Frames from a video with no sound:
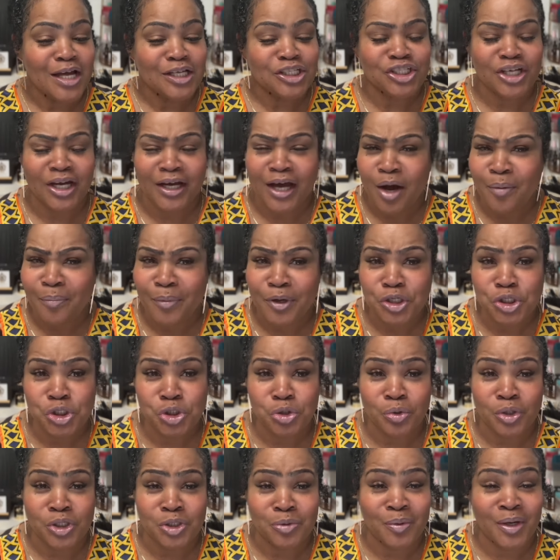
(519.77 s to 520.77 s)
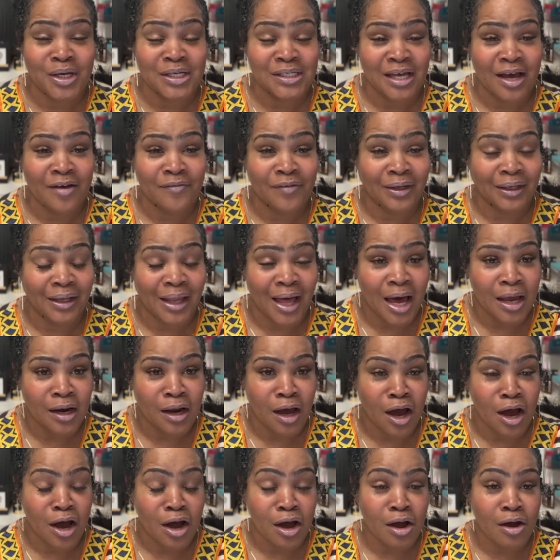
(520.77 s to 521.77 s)
Check out my shorts because I have a lot
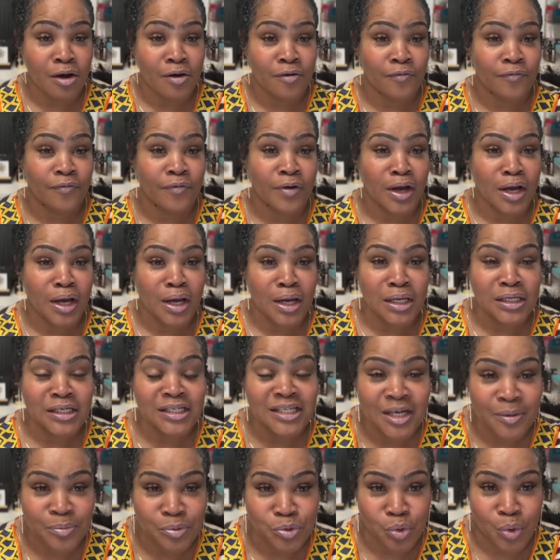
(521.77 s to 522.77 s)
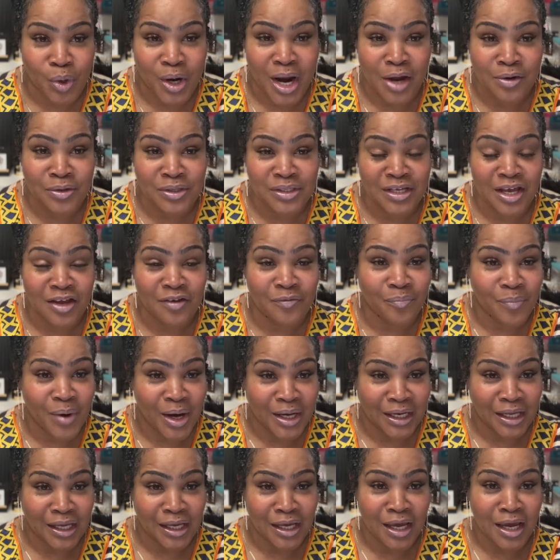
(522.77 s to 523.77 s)
of tips on how to save
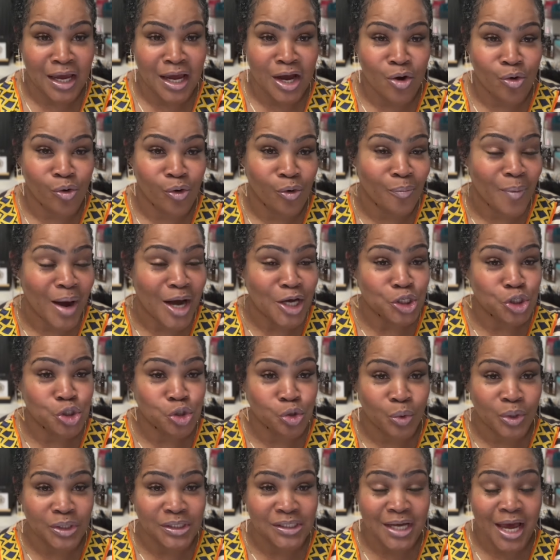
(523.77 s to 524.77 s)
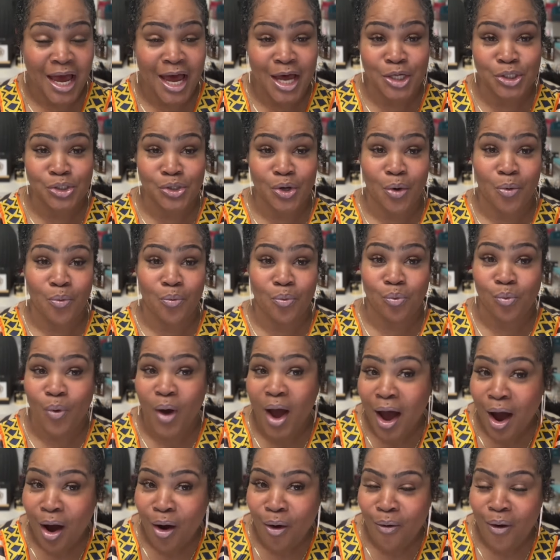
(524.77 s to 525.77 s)
money on my shorts as
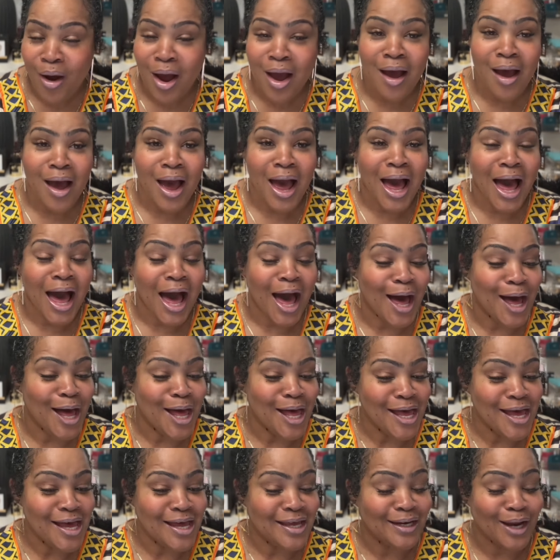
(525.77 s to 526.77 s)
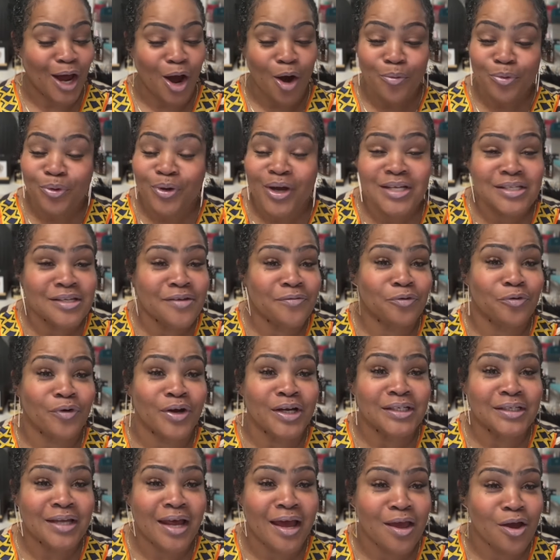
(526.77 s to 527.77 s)
well. And I hope you guys have a
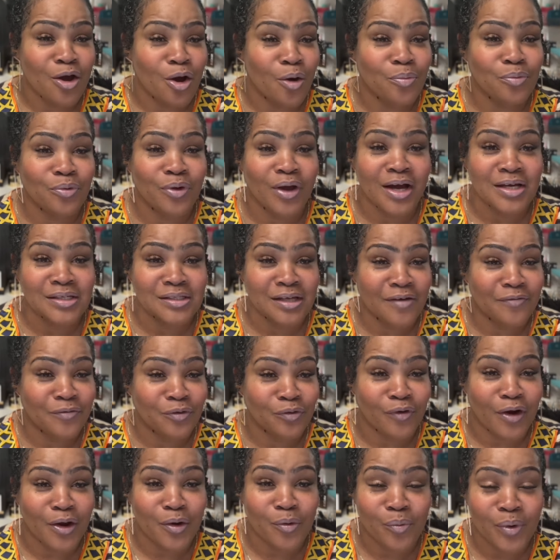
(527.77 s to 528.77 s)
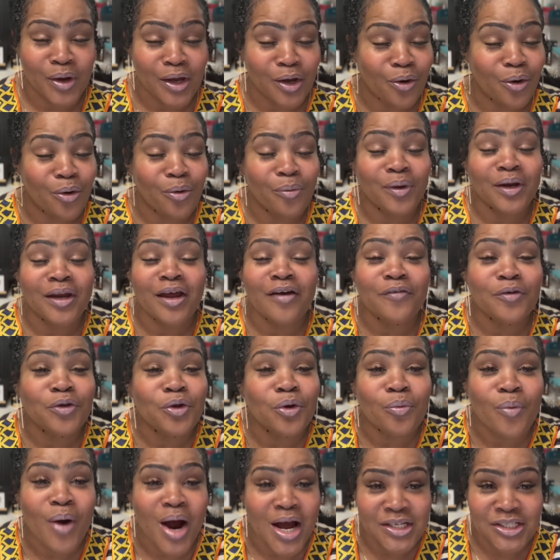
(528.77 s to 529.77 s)
great day. Hope you guys are having a great week or whenever
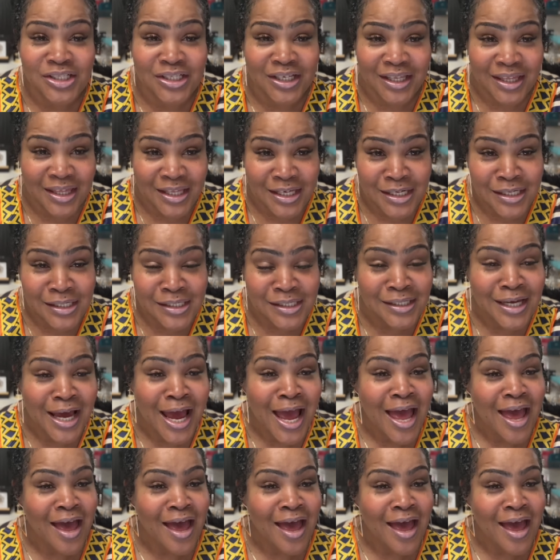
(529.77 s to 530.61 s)
you're watching this.